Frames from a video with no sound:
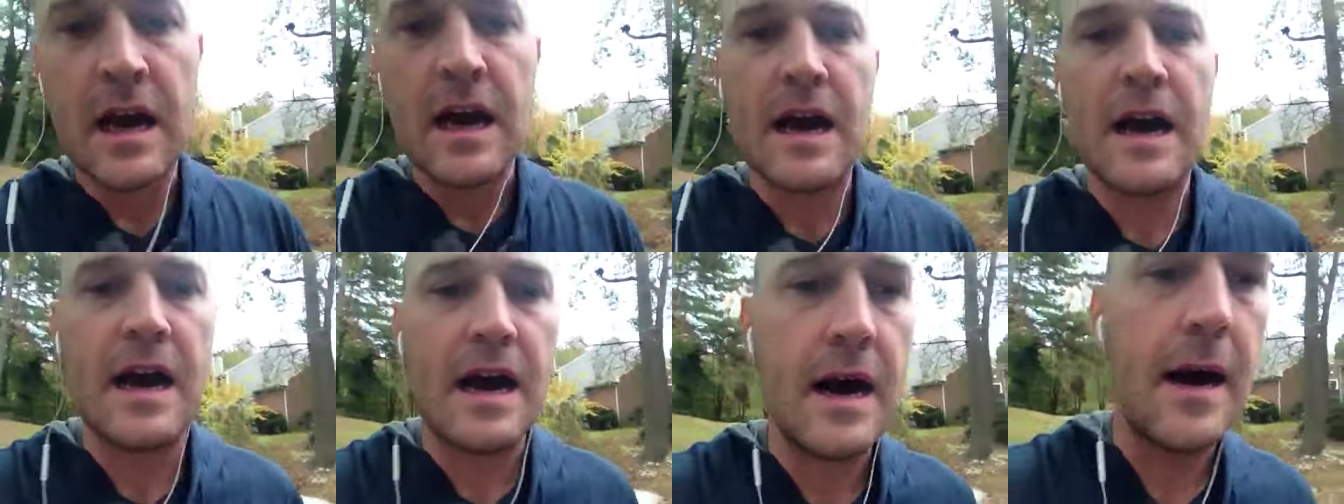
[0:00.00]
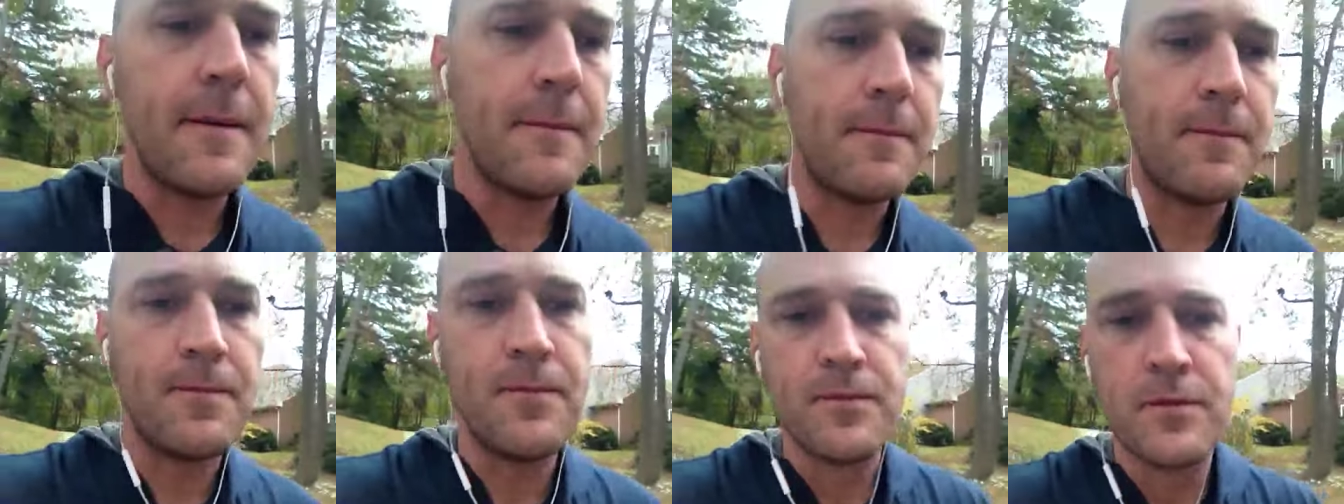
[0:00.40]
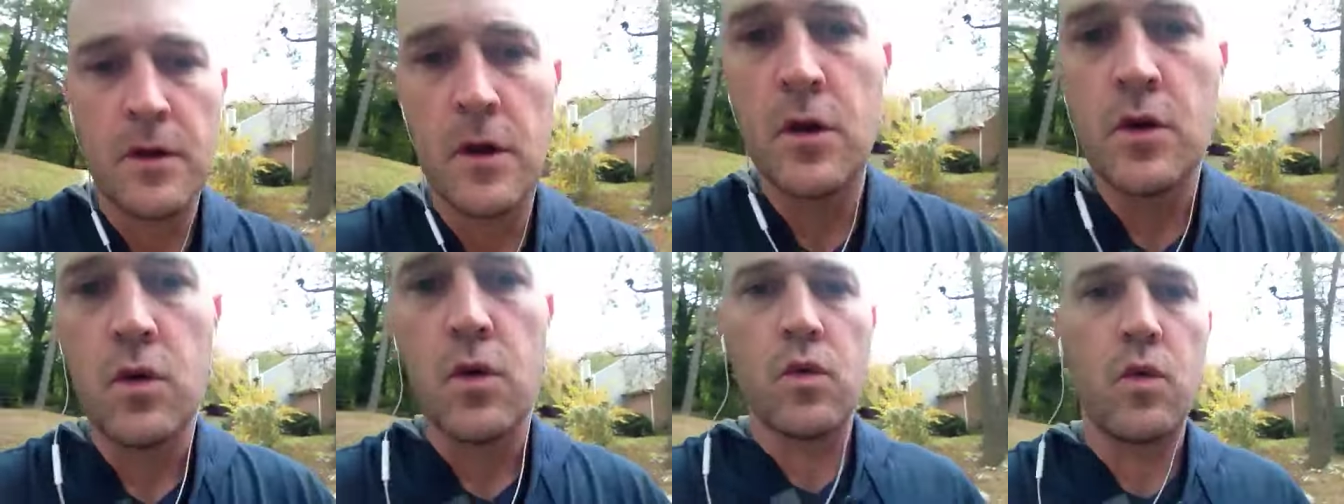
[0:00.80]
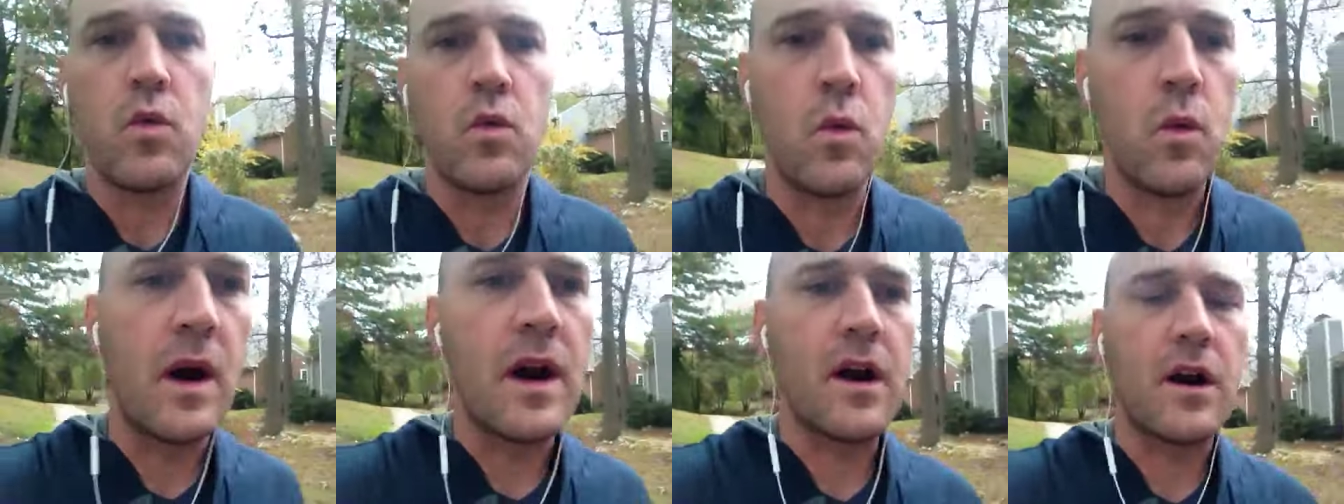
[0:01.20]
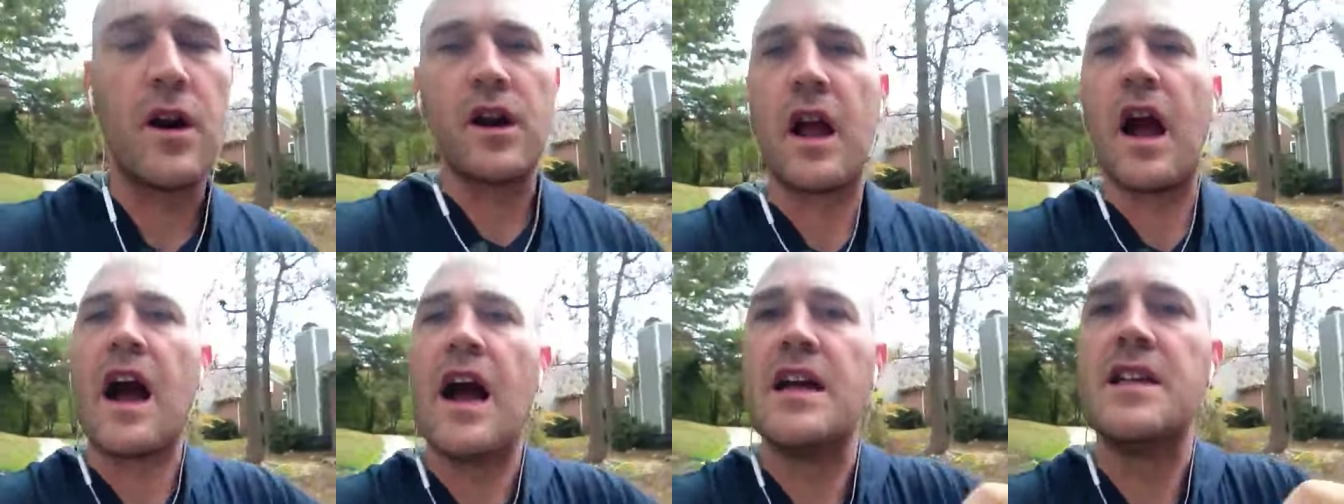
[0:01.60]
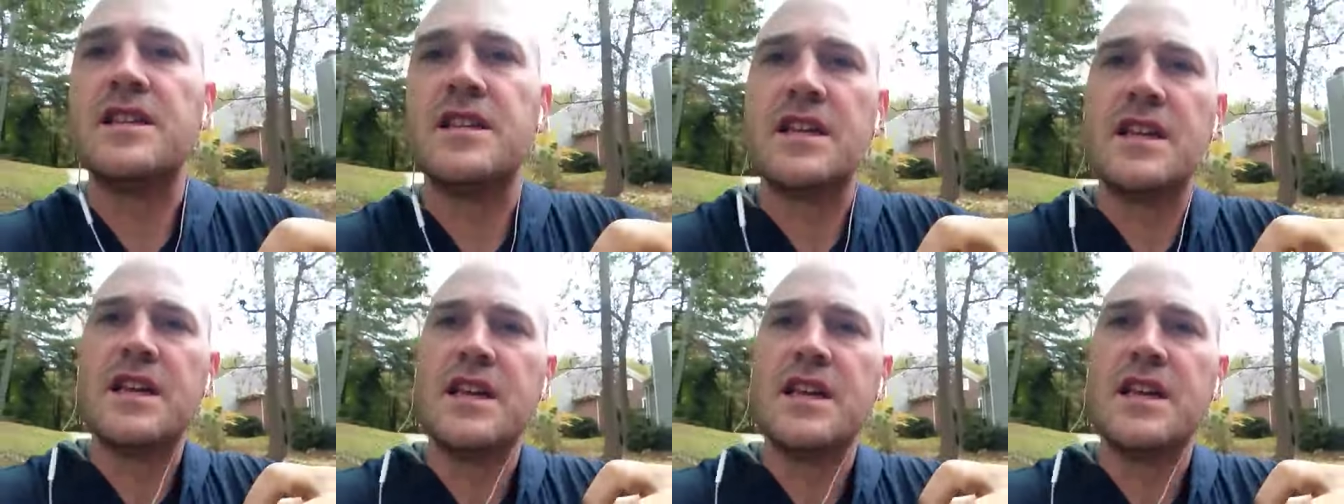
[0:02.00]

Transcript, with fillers: Um, where God